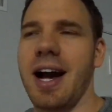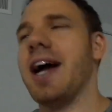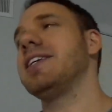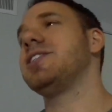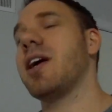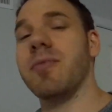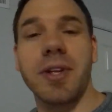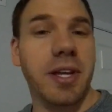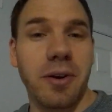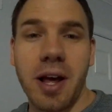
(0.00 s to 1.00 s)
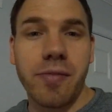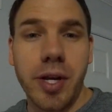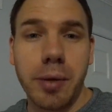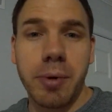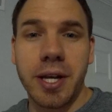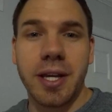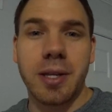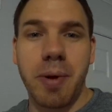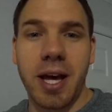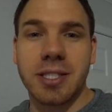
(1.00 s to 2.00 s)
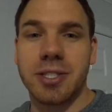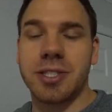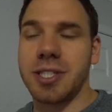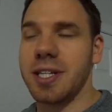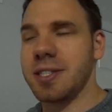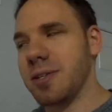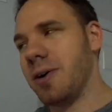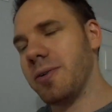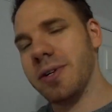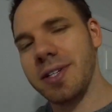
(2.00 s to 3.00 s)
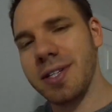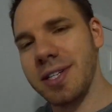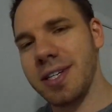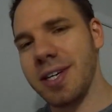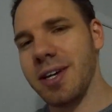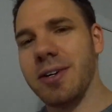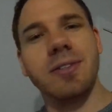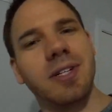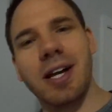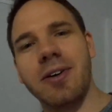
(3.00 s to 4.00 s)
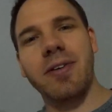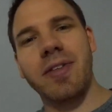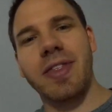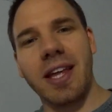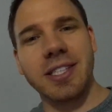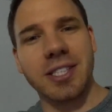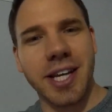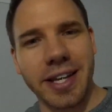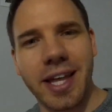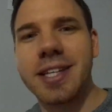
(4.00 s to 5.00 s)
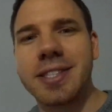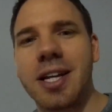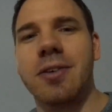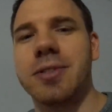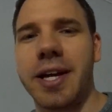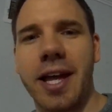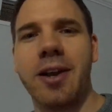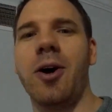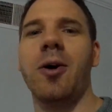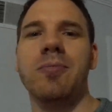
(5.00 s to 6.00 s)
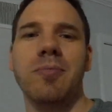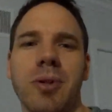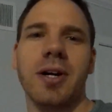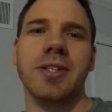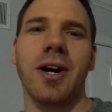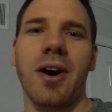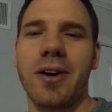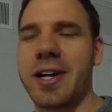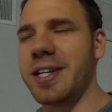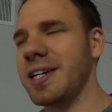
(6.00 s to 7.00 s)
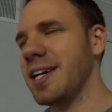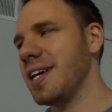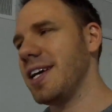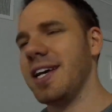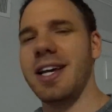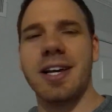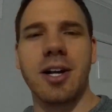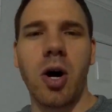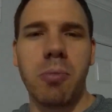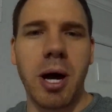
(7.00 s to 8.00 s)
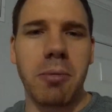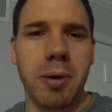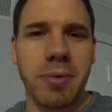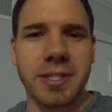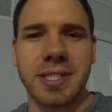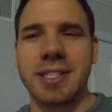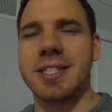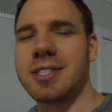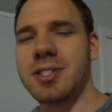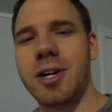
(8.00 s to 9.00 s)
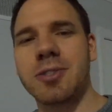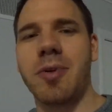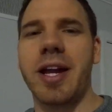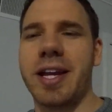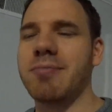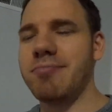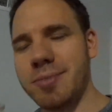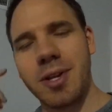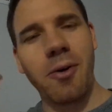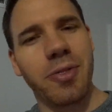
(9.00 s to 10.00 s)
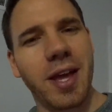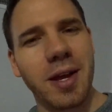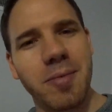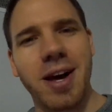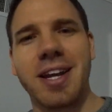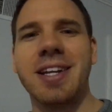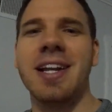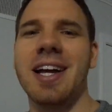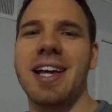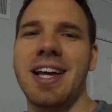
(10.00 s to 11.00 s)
I generally don't have anybody in the passenger seat, so, you know, I don't even think to check that stuff. So I get home, plug the car in, go about my business. Starts raining, don't think about it.